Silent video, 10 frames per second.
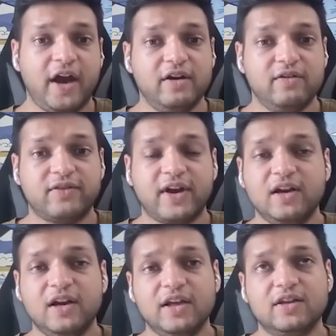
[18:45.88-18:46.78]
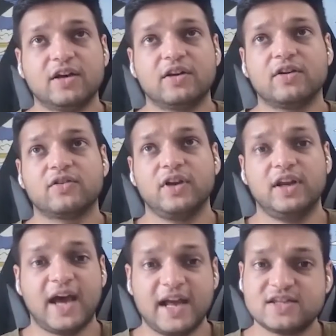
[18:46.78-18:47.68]
And finally, there is
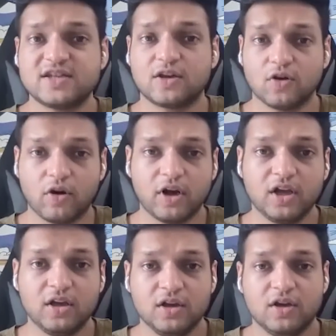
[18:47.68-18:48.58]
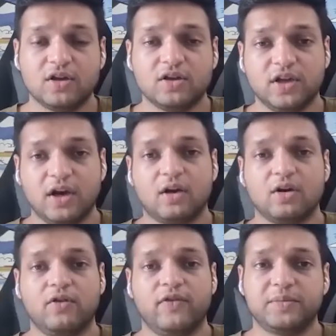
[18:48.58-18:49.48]
enhanced security that
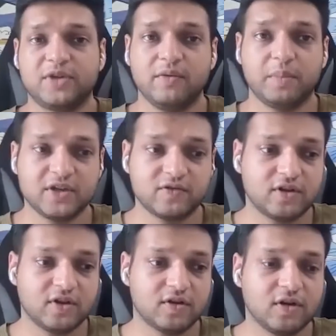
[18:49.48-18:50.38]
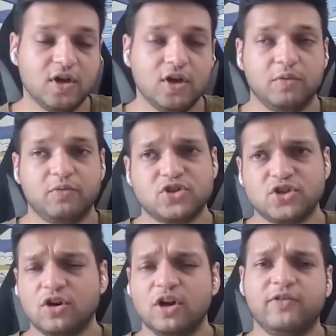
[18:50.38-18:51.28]
Web3 brings with it,
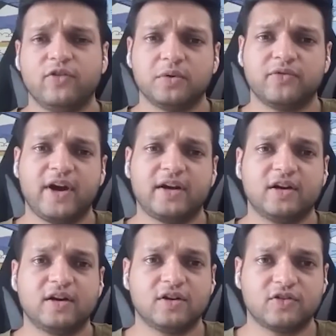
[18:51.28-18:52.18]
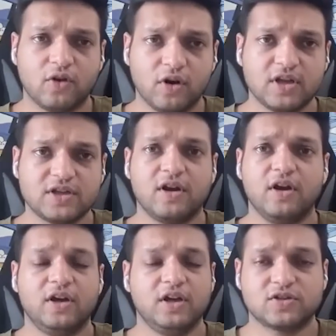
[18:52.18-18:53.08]
surely from the fact that
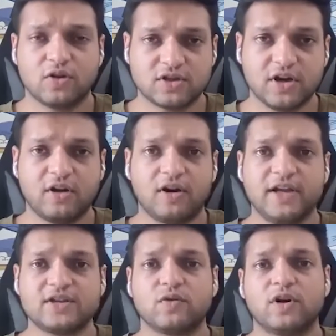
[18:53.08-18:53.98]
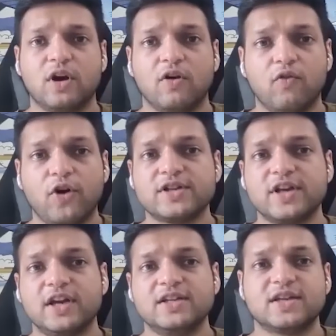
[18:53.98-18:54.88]
it's not centralized, so it
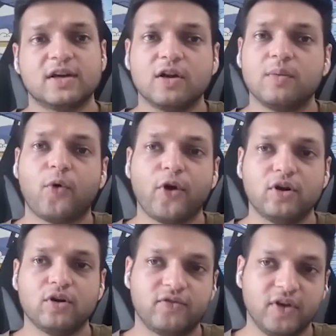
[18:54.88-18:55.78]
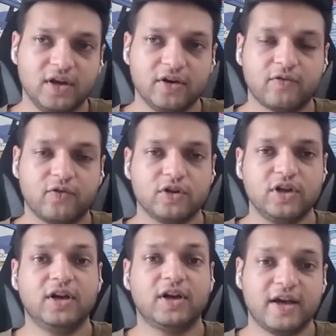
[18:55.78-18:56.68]
avoids any single point of failure for
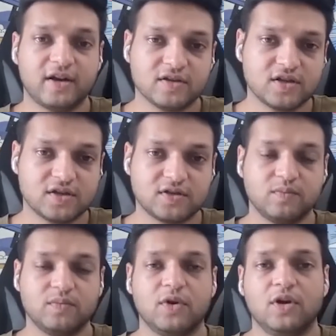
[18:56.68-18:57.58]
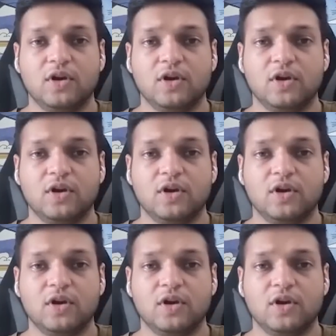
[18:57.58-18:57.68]
the entire system.